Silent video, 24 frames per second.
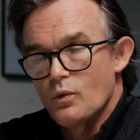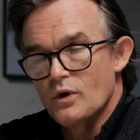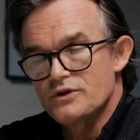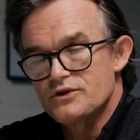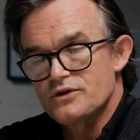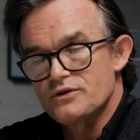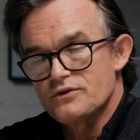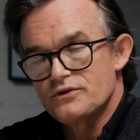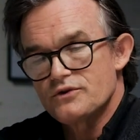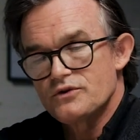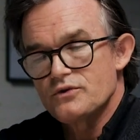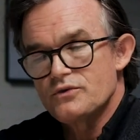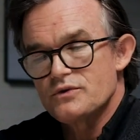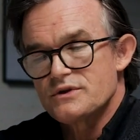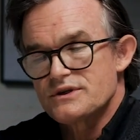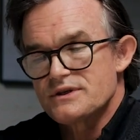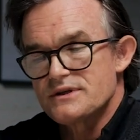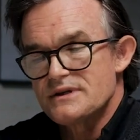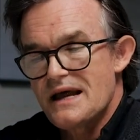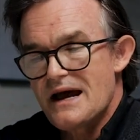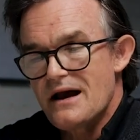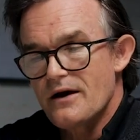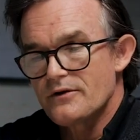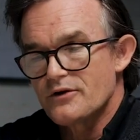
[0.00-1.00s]
What you do is
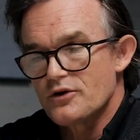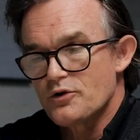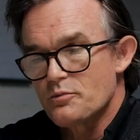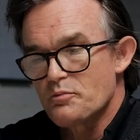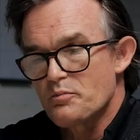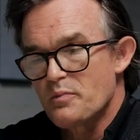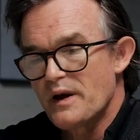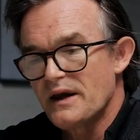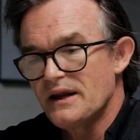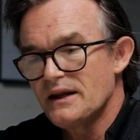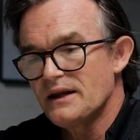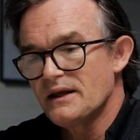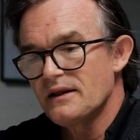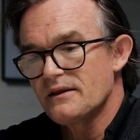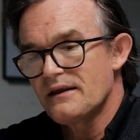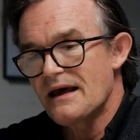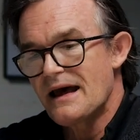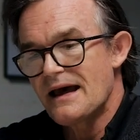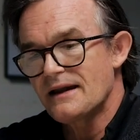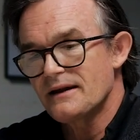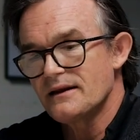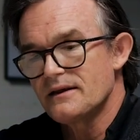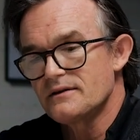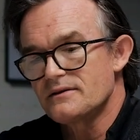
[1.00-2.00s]
now you're pinning
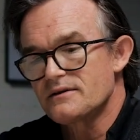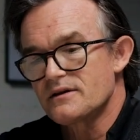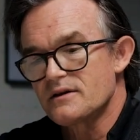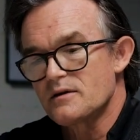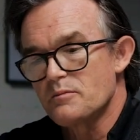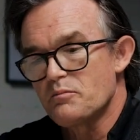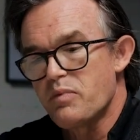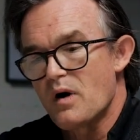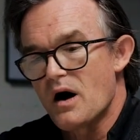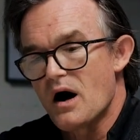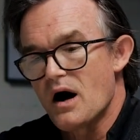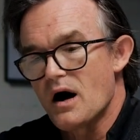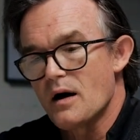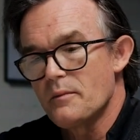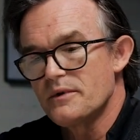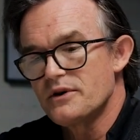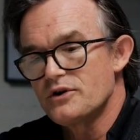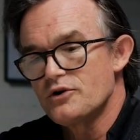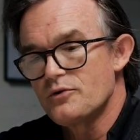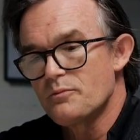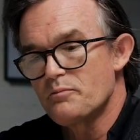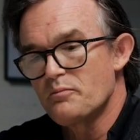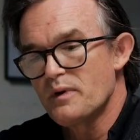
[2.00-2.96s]
that into the palm and you're